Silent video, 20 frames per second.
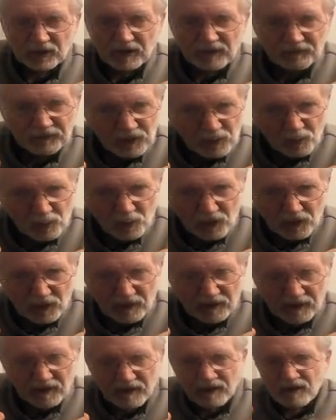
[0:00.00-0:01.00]
If you
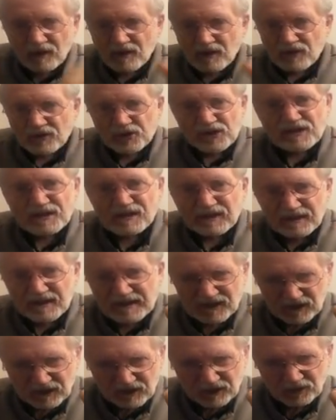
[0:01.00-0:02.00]
would, just
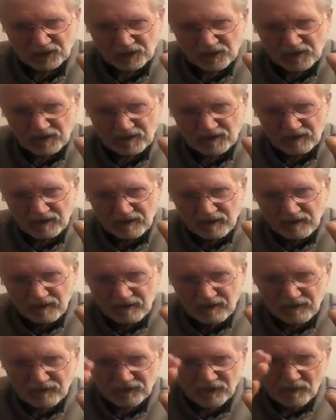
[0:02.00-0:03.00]
listen to it
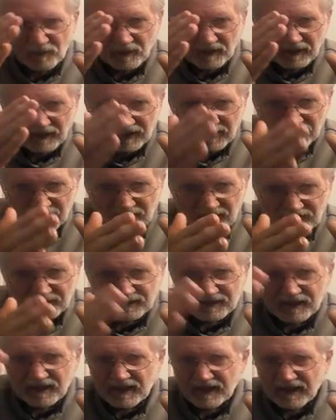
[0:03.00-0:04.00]
from beginning
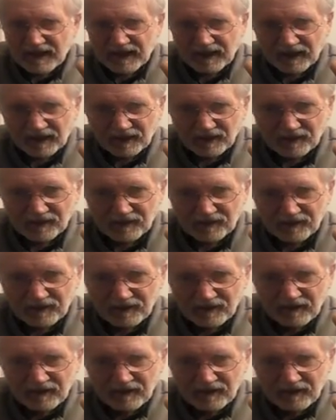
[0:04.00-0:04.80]
to end.